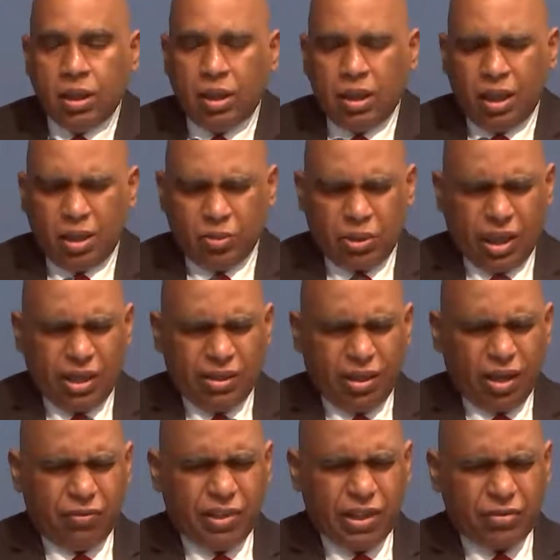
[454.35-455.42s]
Our kind,
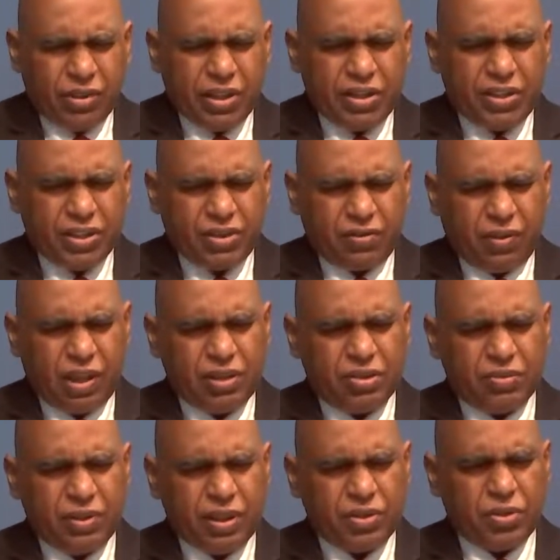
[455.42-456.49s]
loving, gracious Father,
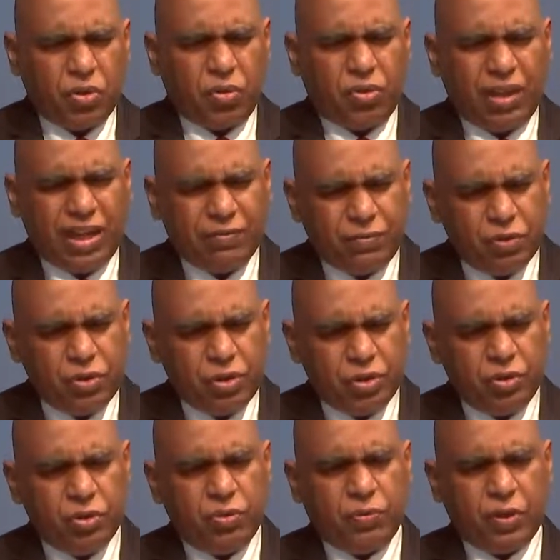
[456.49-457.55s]
we are so thankful to
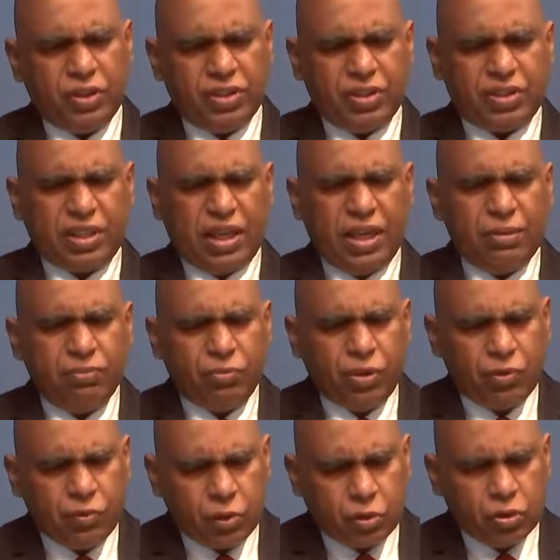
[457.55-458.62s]
you for this time where
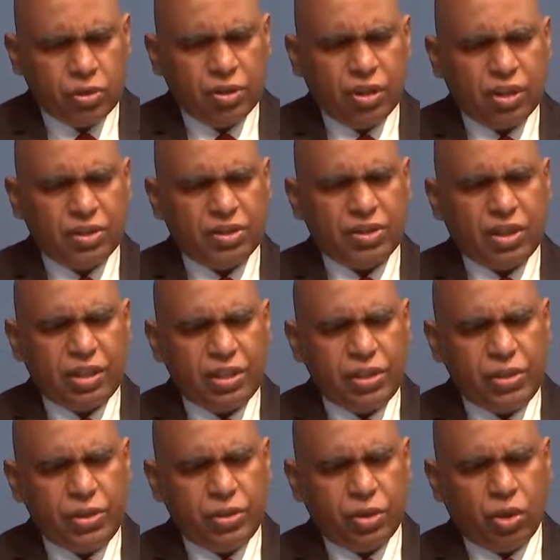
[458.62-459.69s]
we could study
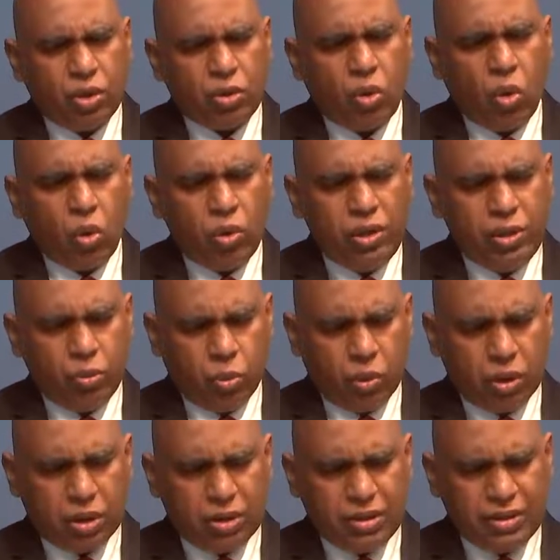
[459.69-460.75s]
your holy
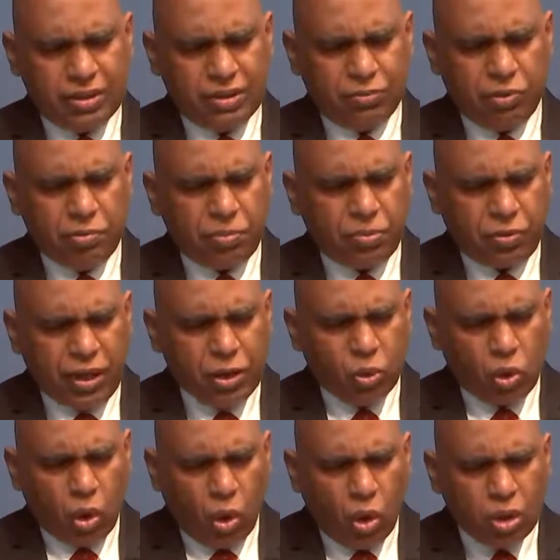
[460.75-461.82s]
word. We pray, O
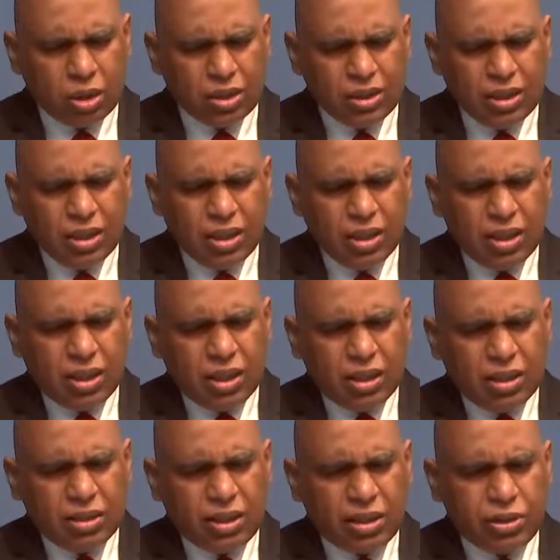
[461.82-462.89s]
Lord,
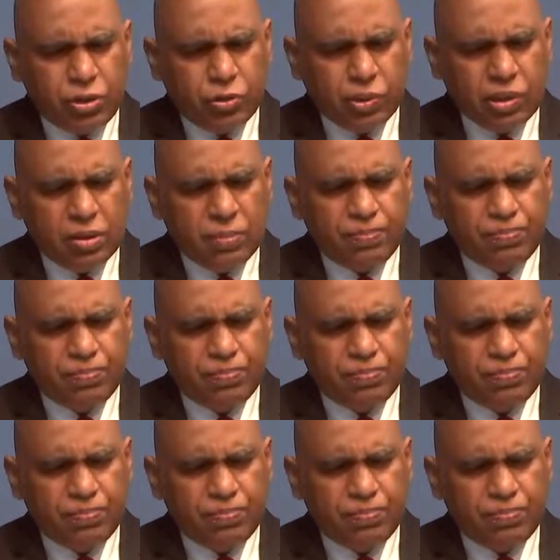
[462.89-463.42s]
that you will